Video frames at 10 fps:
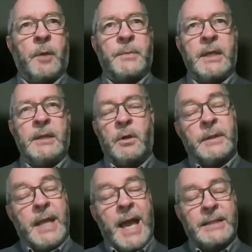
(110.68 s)
the update
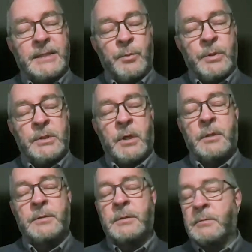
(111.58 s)
on the assay
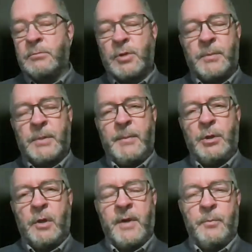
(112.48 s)
results sometime
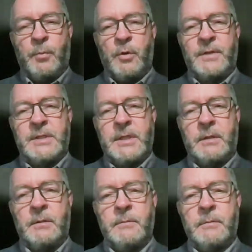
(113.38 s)
in November of this
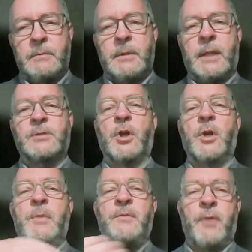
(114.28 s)
year. That's going
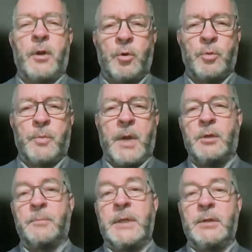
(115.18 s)
to be followed by
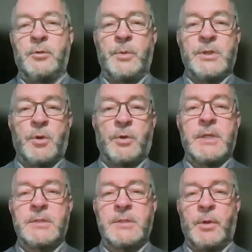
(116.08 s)
an updated
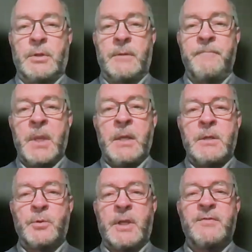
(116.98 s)
resource estimate.
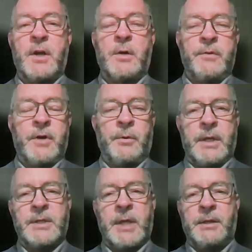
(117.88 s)
So that's very,
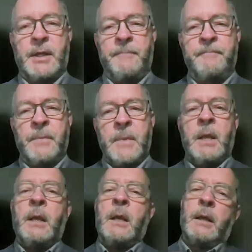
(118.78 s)
very exciting.
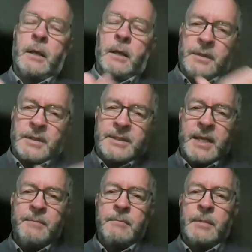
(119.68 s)
And the
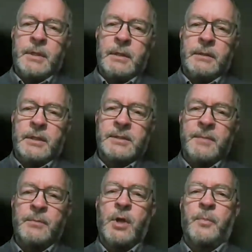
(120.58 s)
same, in the
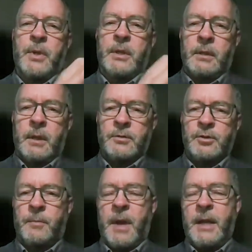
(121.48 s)
same topic
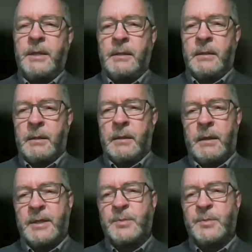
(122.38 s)
as the mining uh,